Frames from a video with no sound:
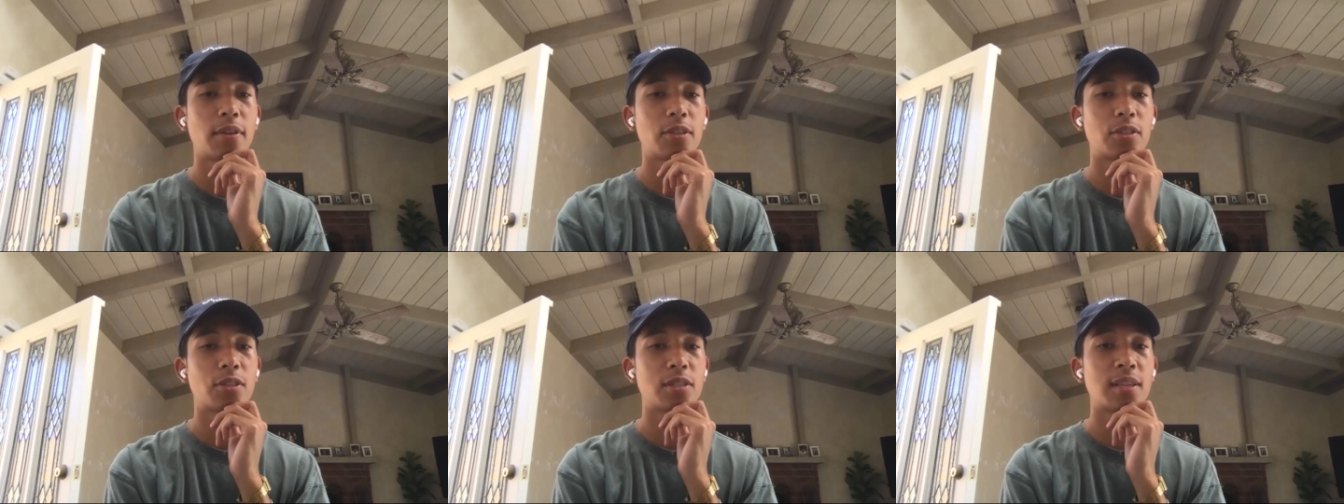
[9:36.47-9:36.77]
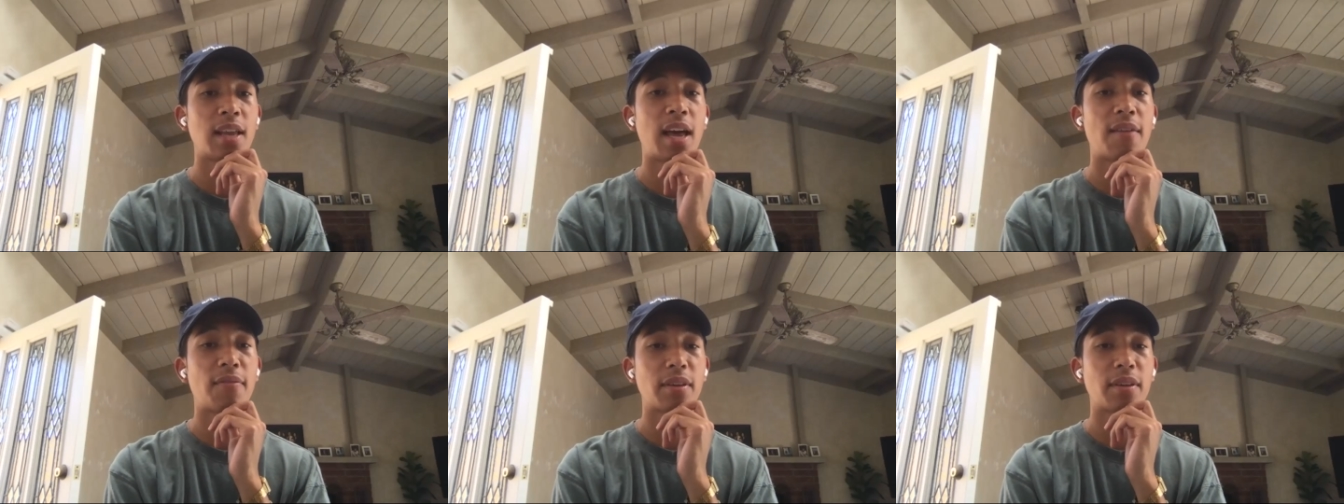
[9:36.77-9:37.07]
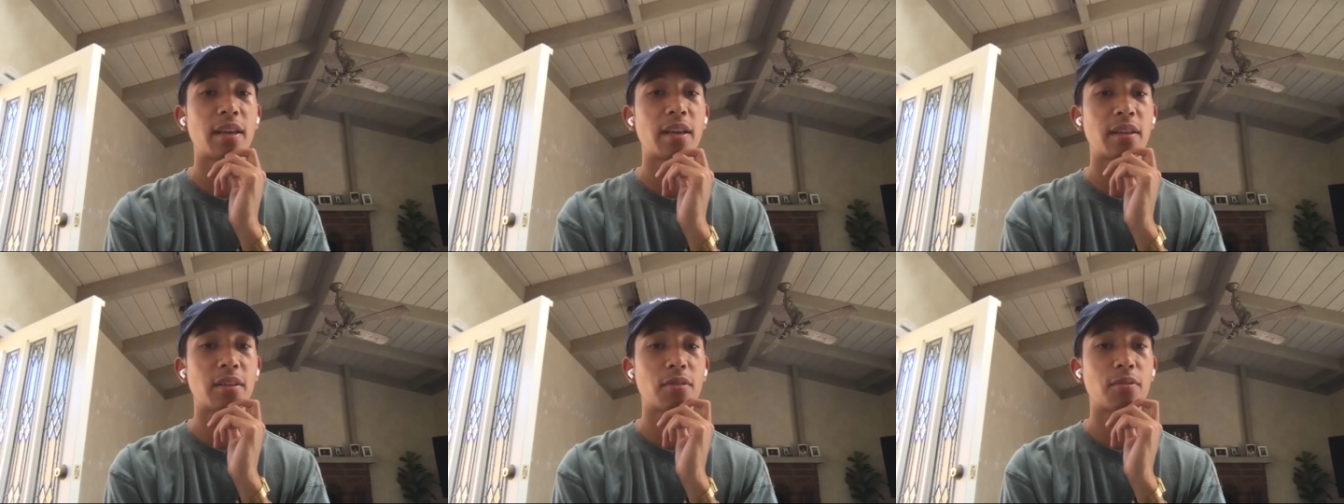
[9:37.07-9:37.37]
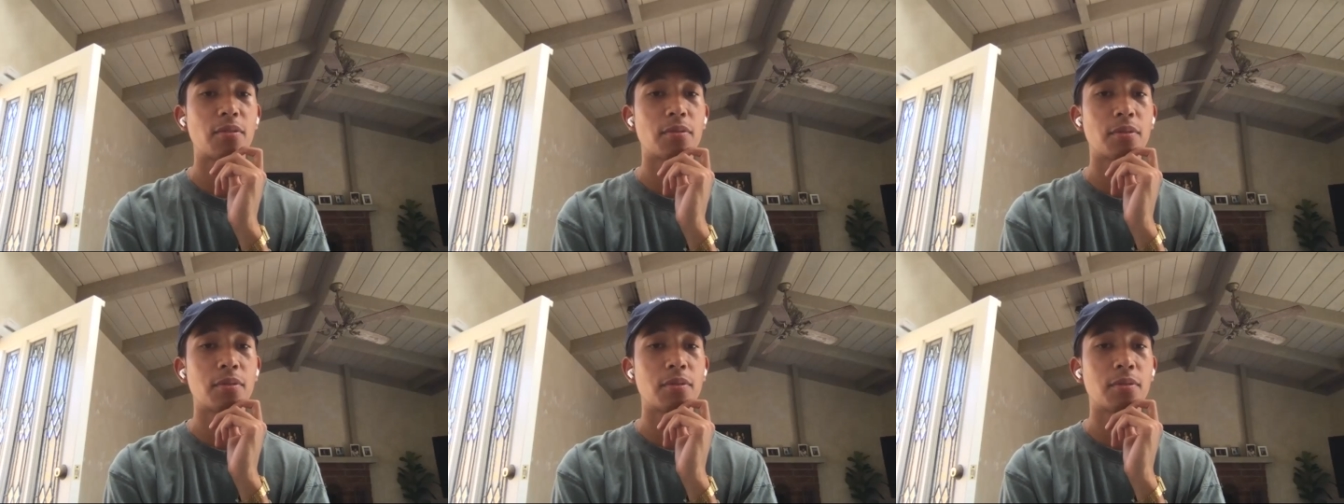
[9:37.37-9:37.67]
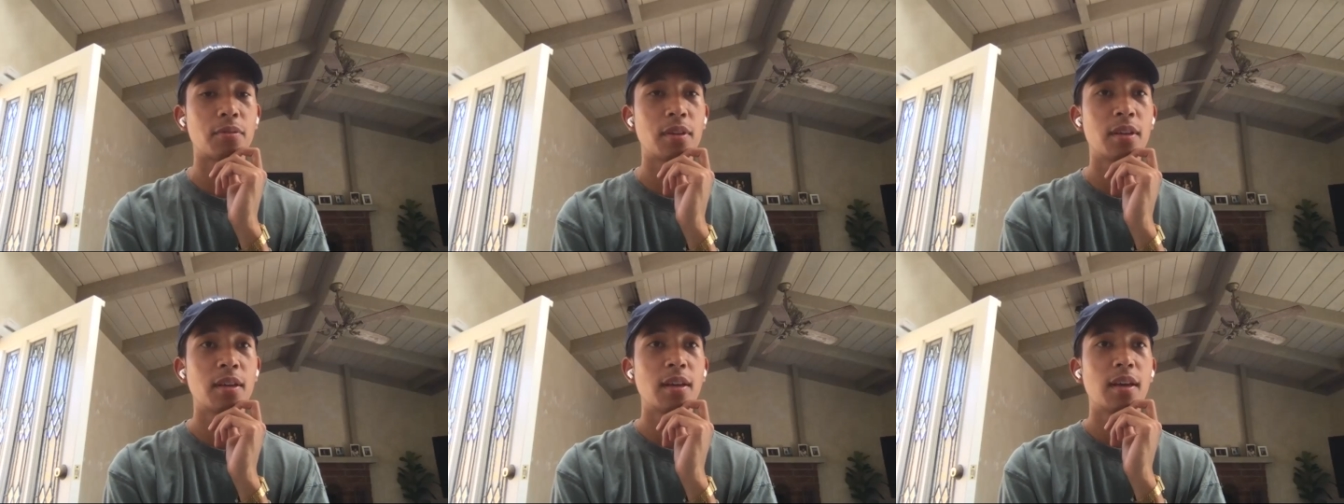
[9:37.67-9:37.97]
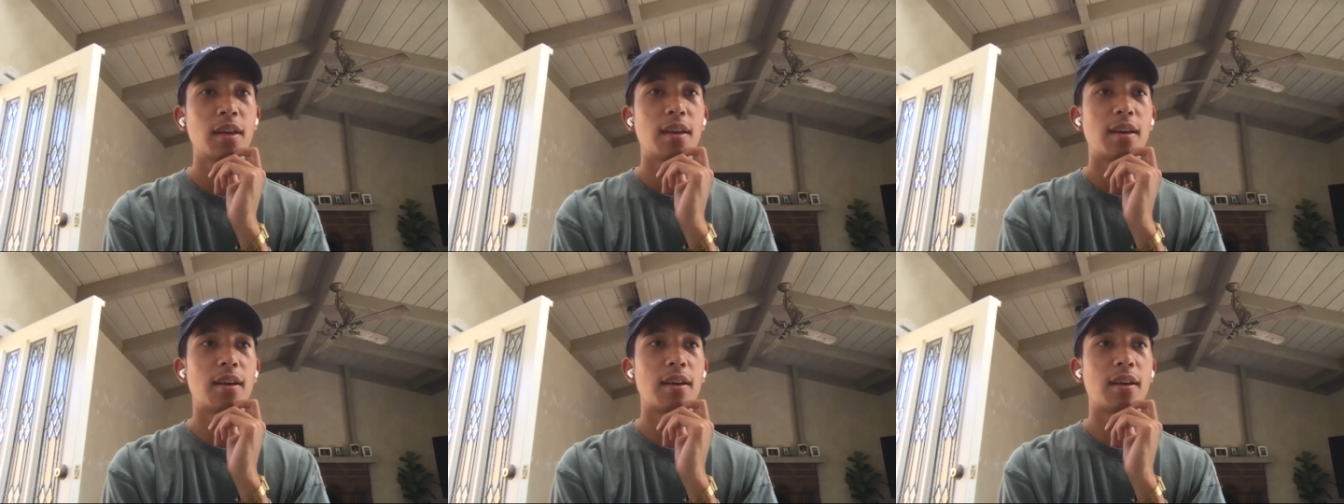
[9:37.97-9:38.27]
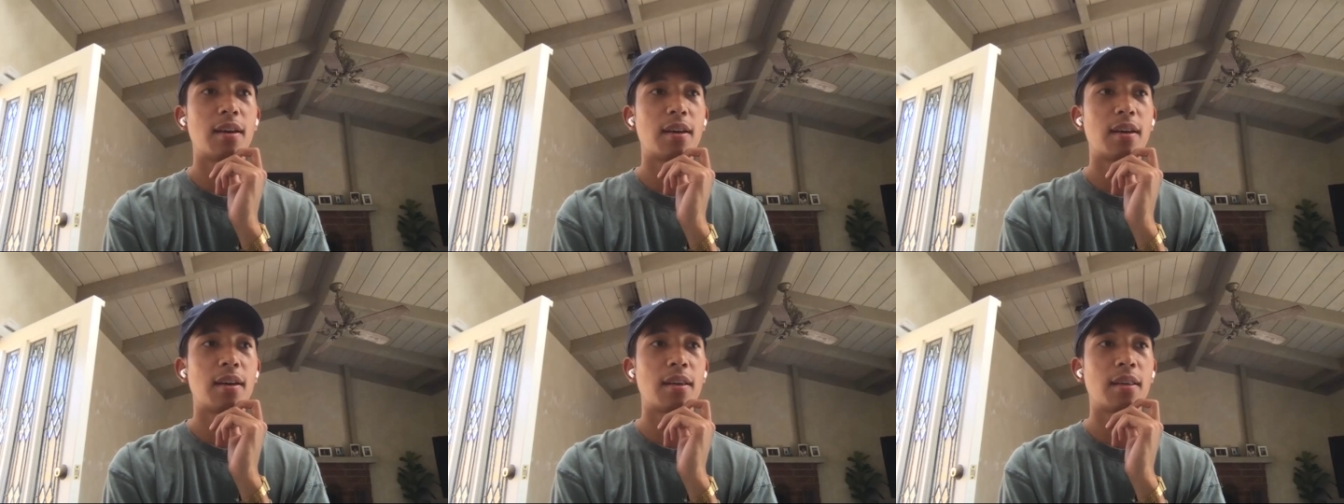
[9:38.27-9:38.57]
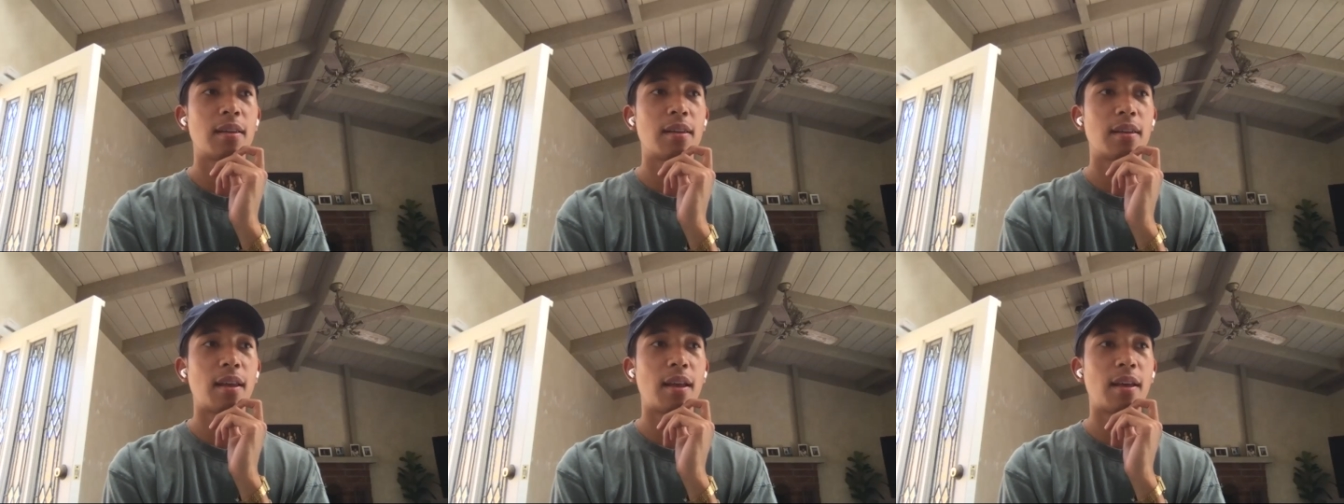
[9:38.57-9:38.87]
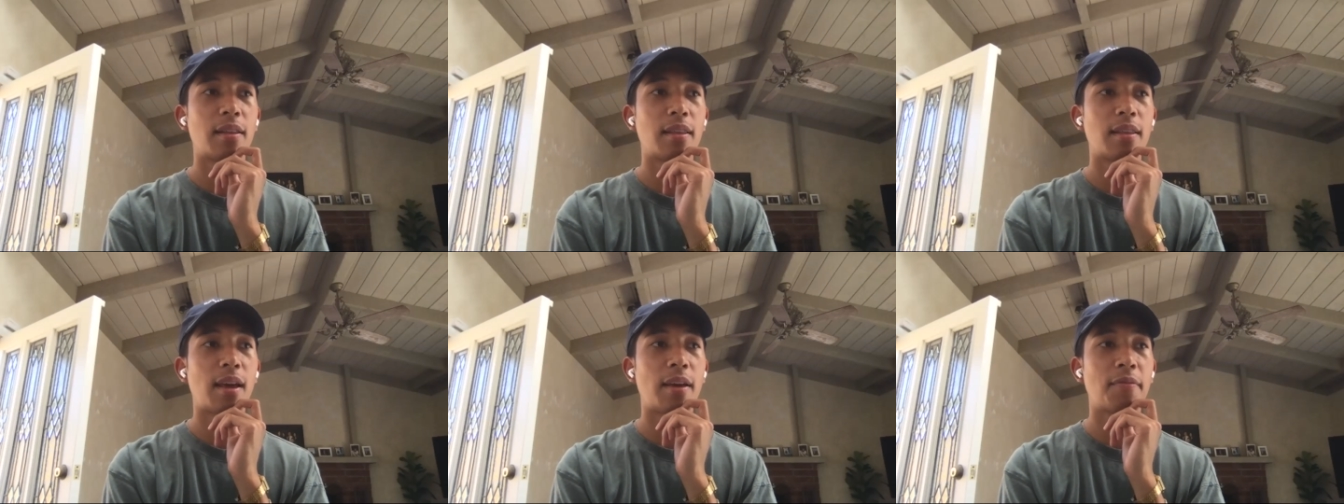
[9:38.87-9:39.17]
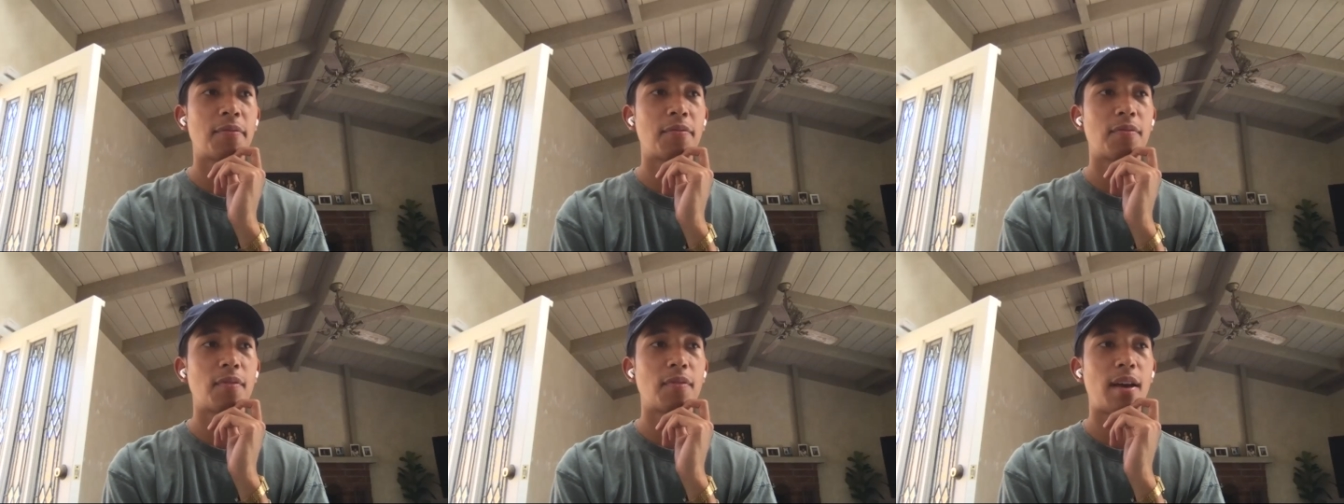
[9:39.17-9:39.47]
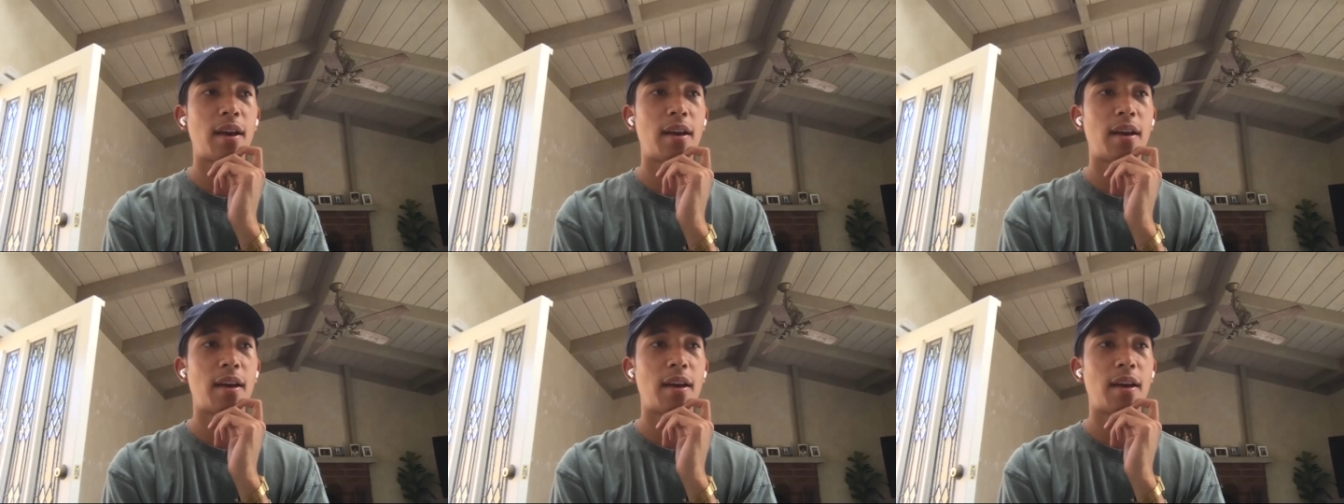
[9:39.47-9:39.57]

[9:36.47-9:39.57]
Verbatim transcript: that she's navigating through. And I've